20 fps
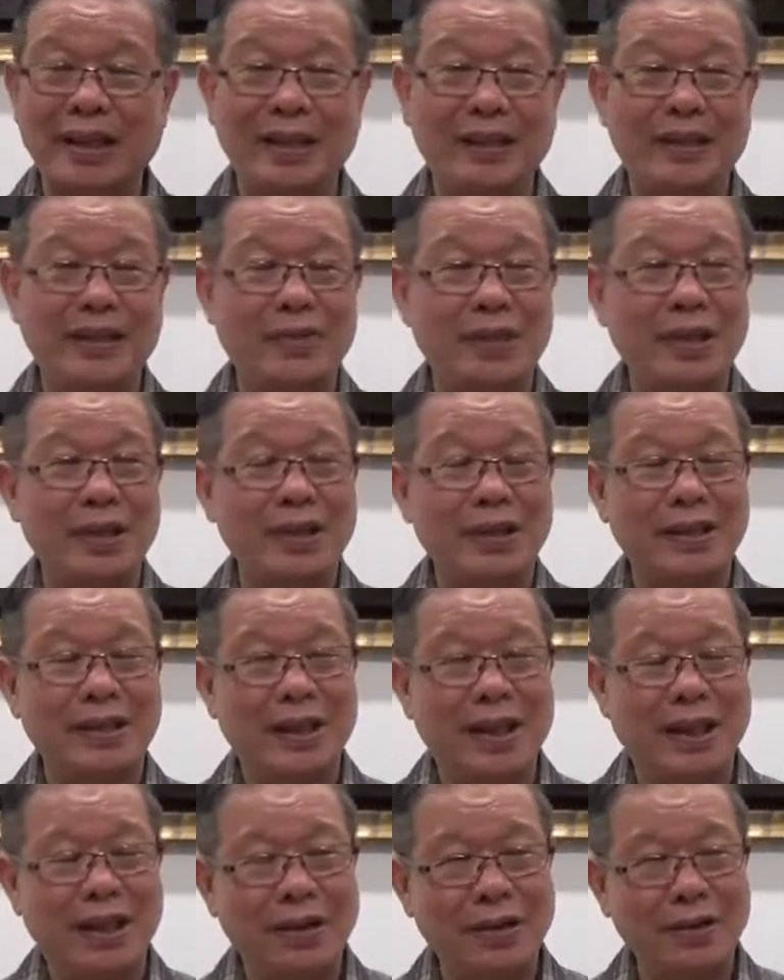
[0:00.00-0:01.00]
So I wonder,
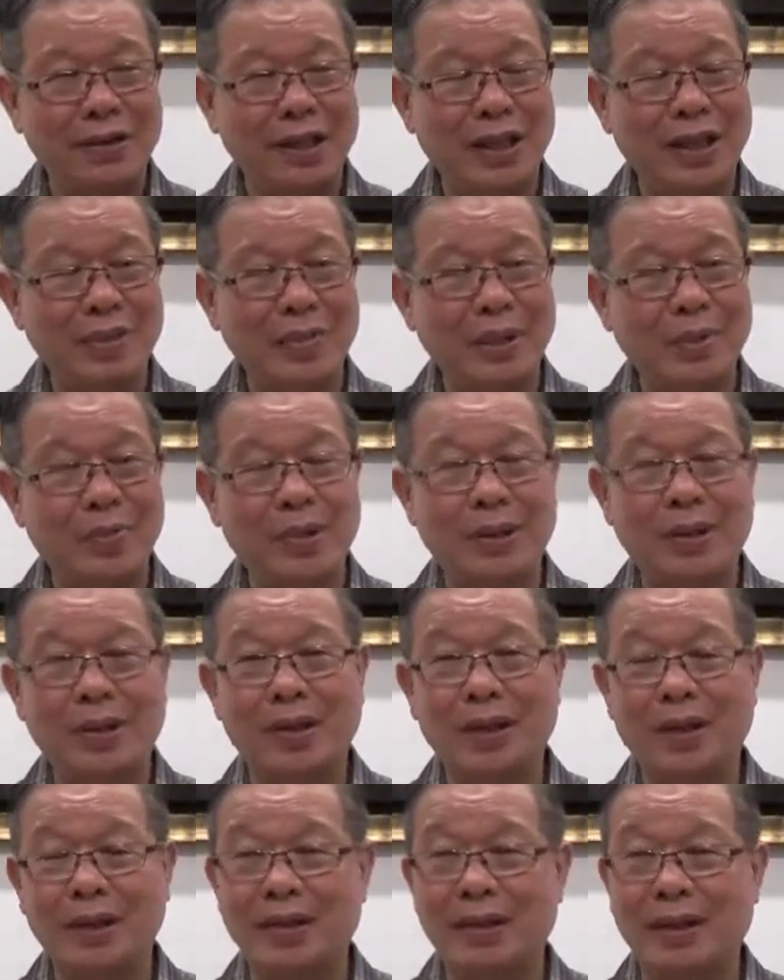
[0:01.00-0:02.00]
say, how they remember
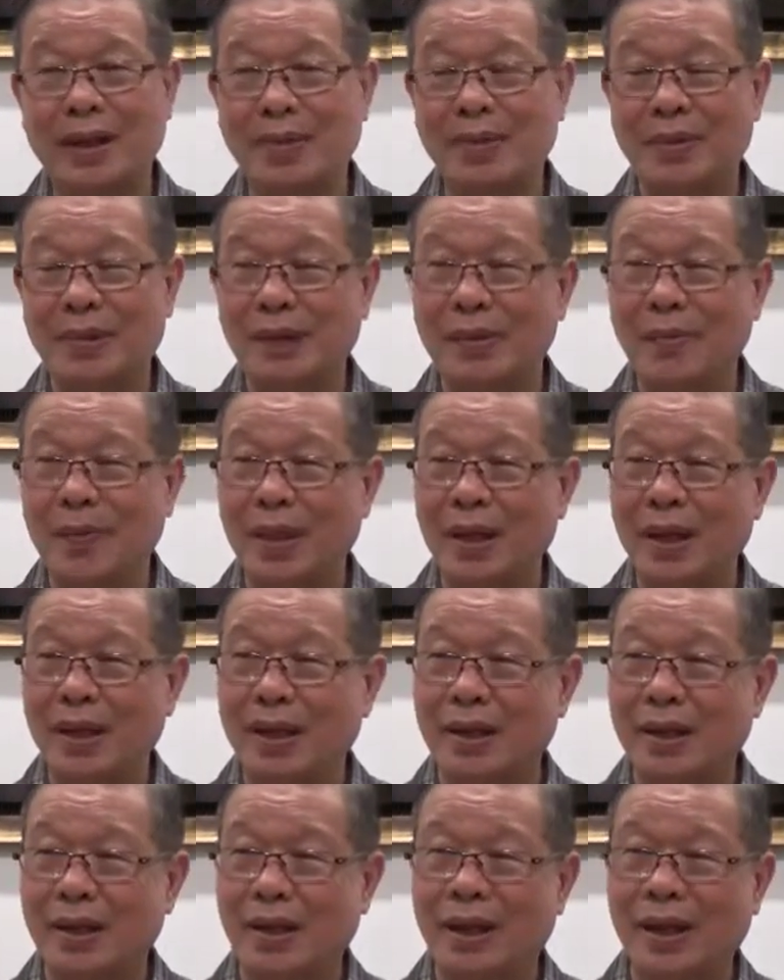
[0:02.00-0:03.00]
all the steps?
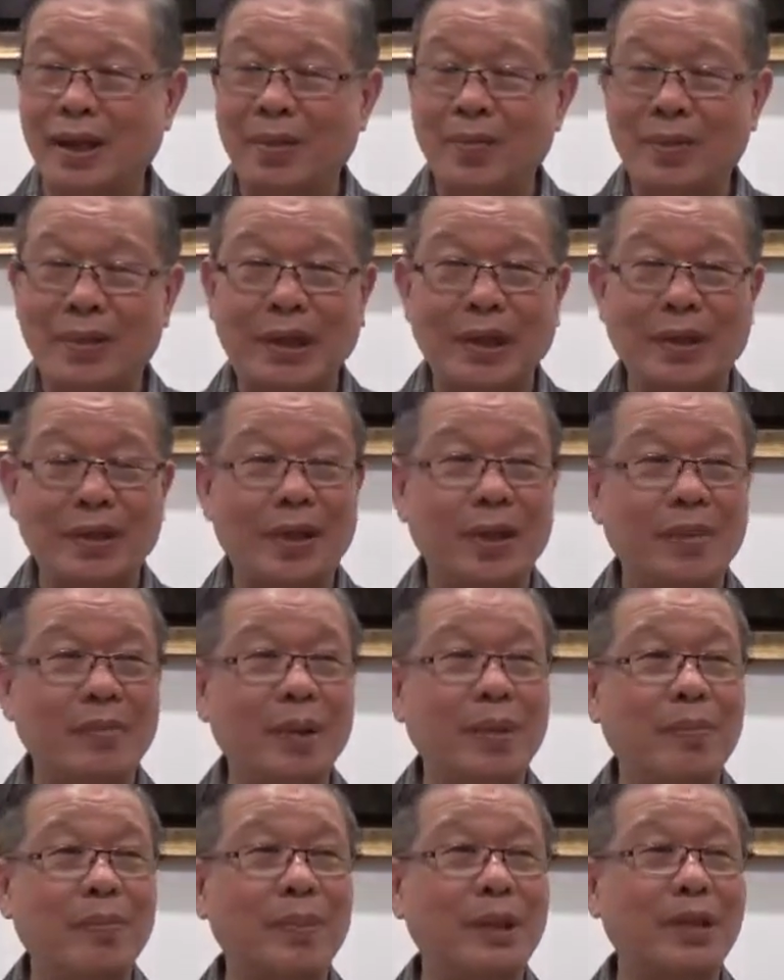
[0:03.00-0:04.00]
I'm trying to
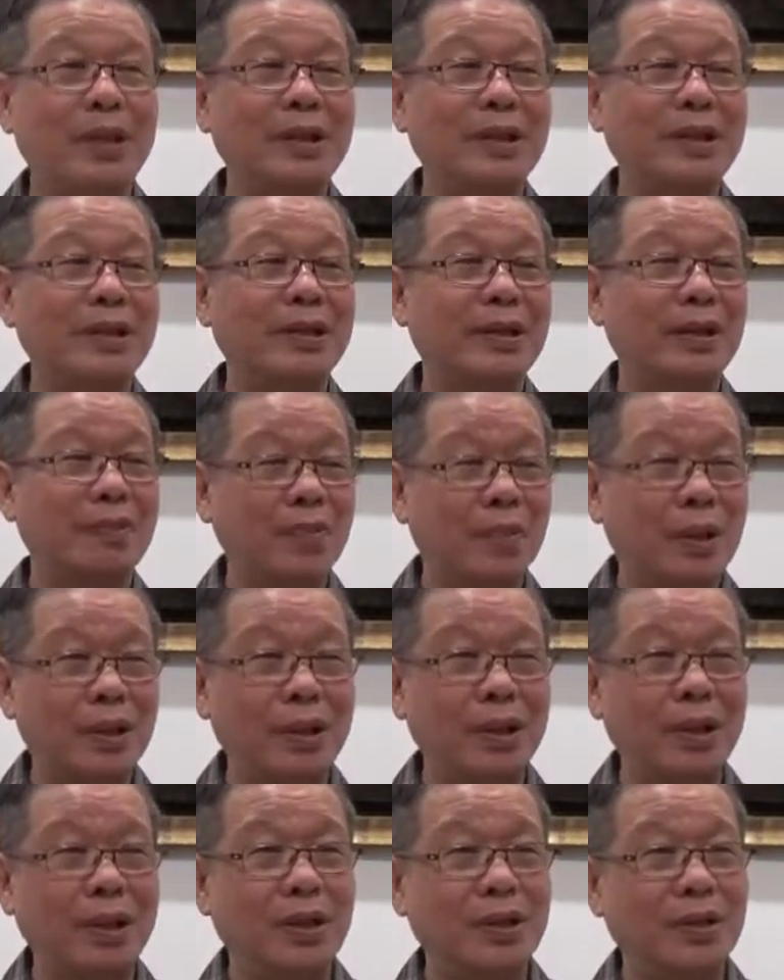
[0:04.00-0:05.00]
remember just
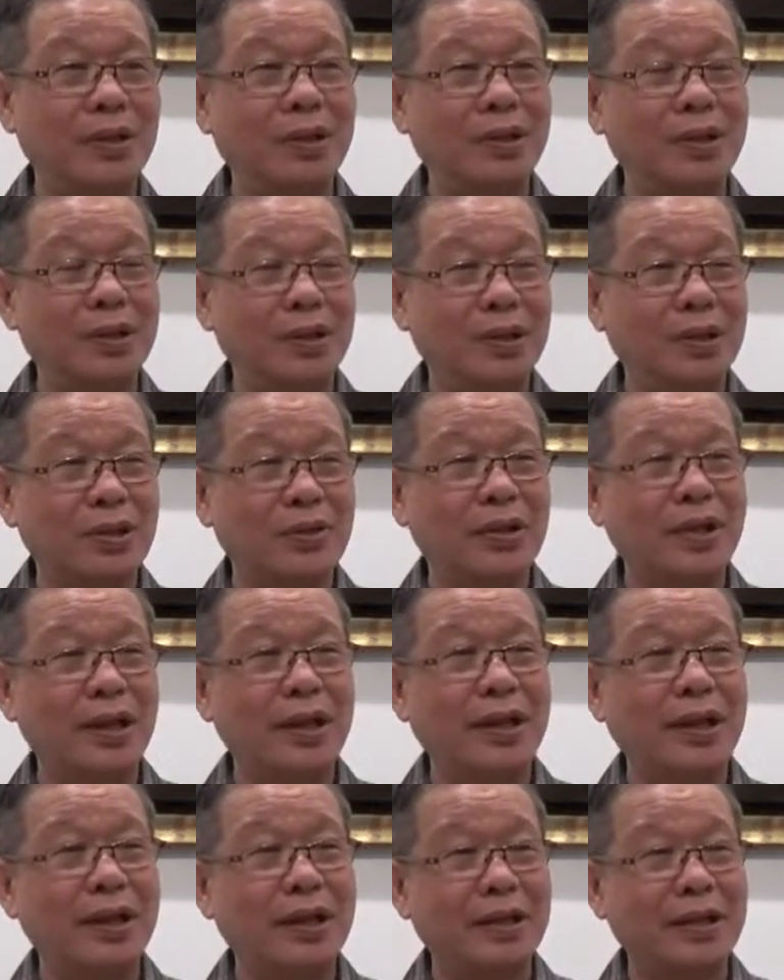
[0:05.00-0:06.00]
simple thing called the
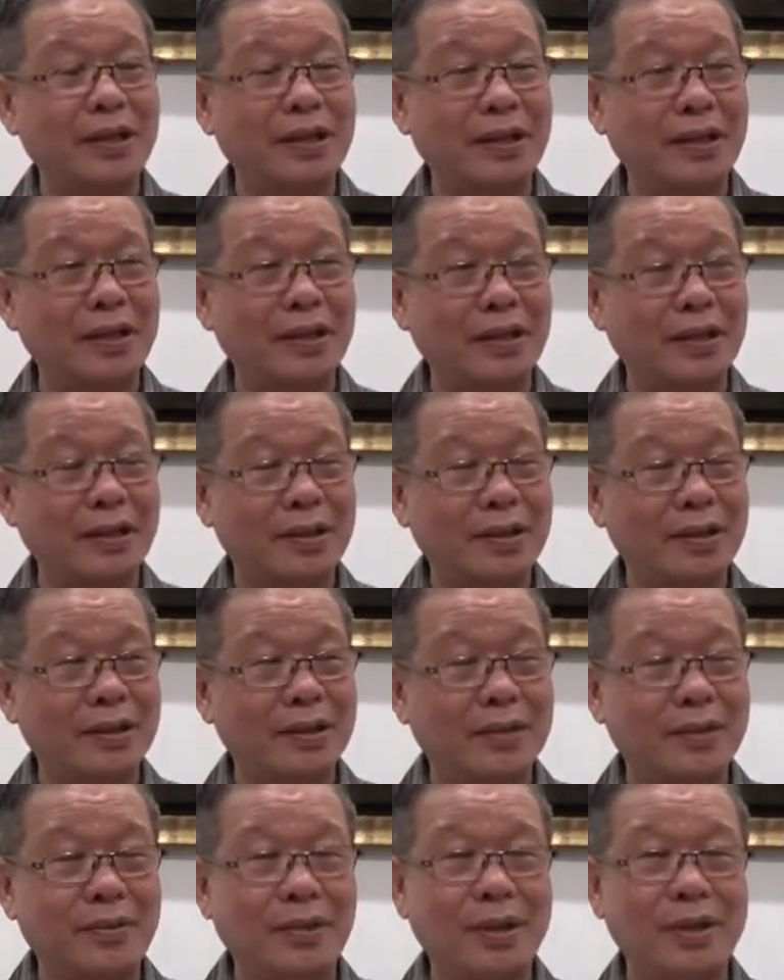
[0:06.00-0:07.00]
Surya Asana, you
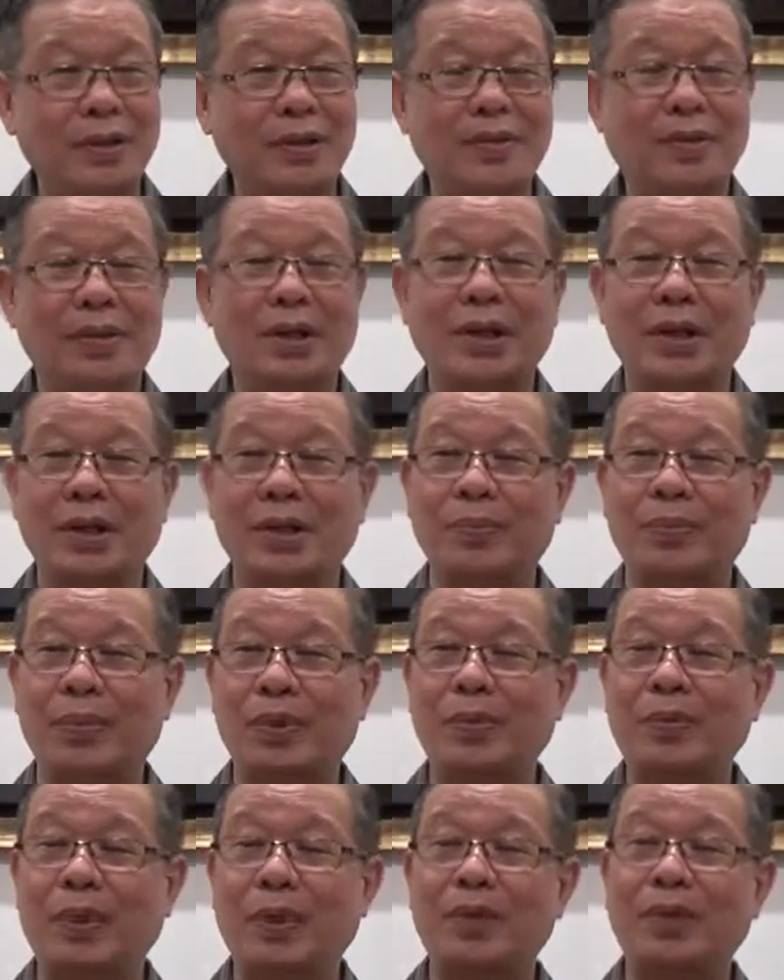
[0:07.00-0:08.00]
know, where you
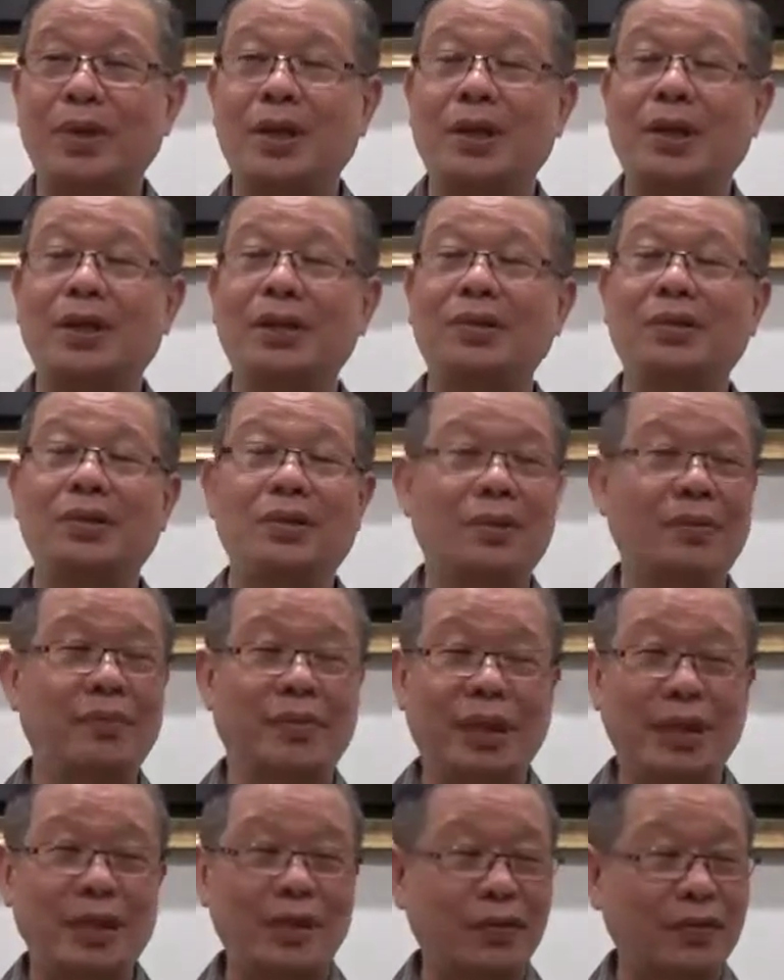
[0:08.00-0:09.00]
put your palms together, you're
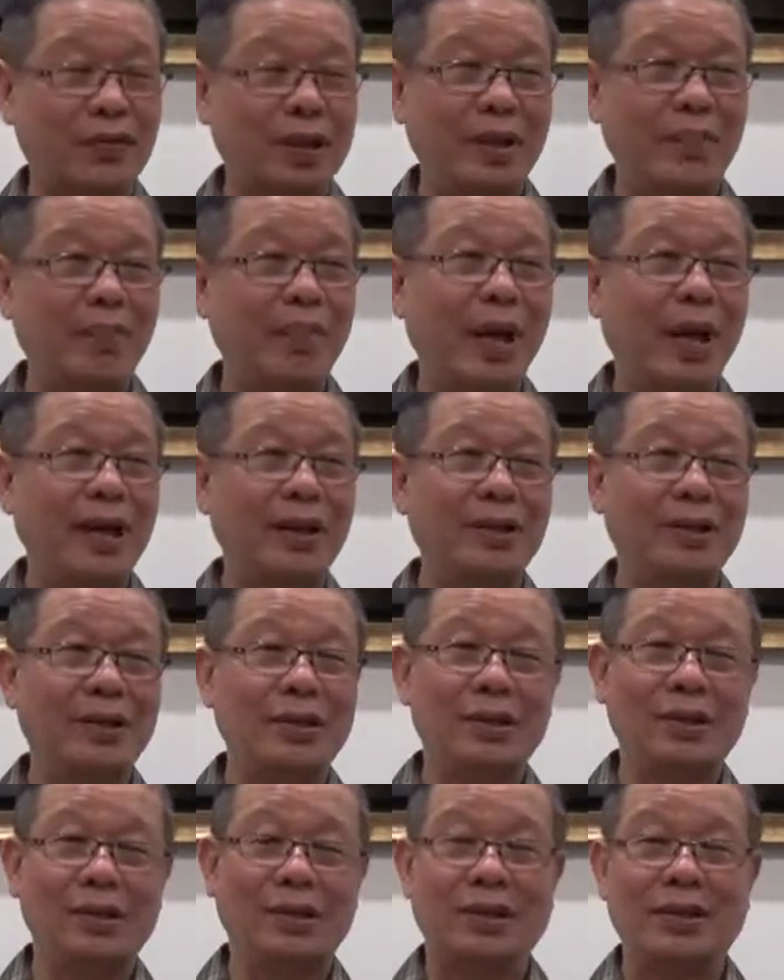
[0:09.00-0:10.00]
very good for the back, you know,
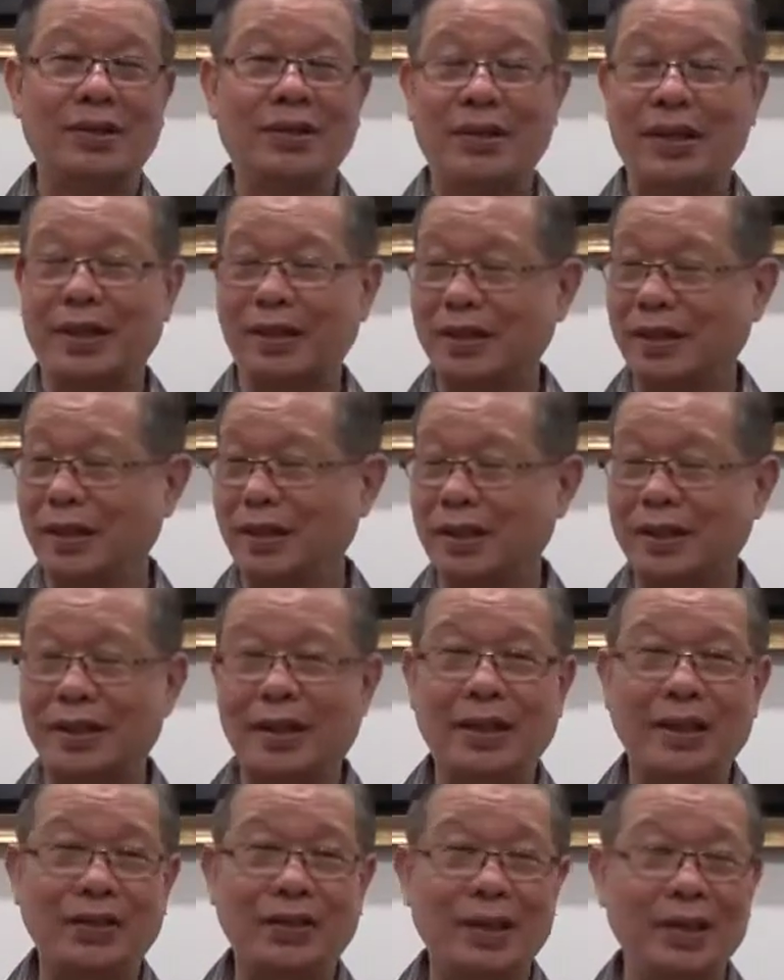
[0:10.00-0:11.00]
you do the stretch, Rana
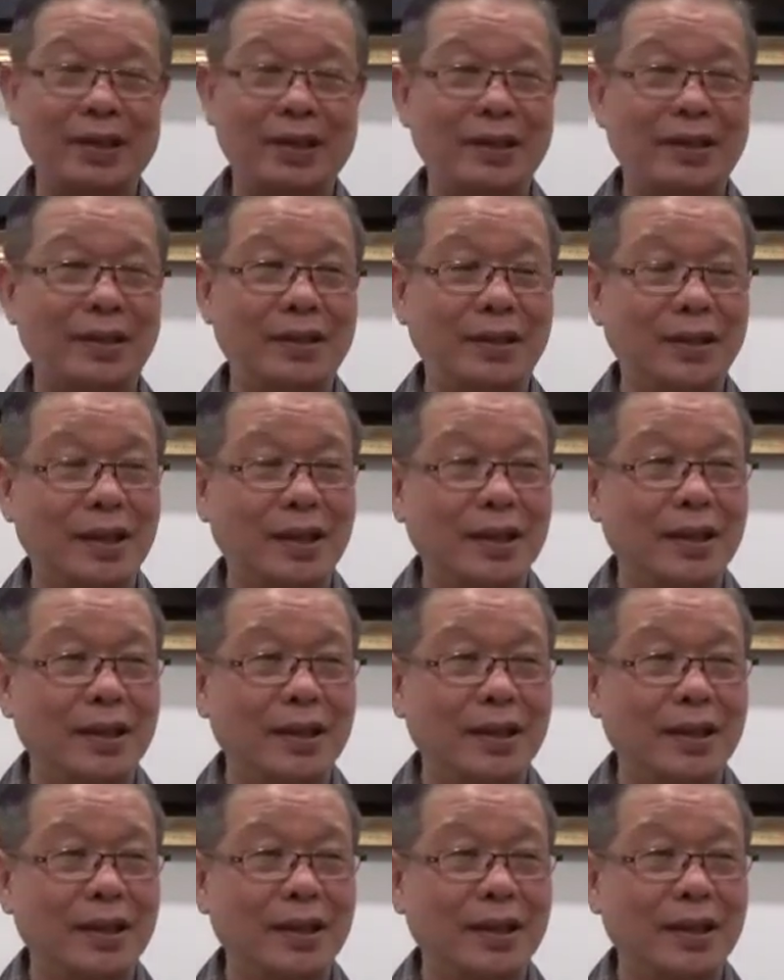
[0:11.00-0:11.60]
can do it.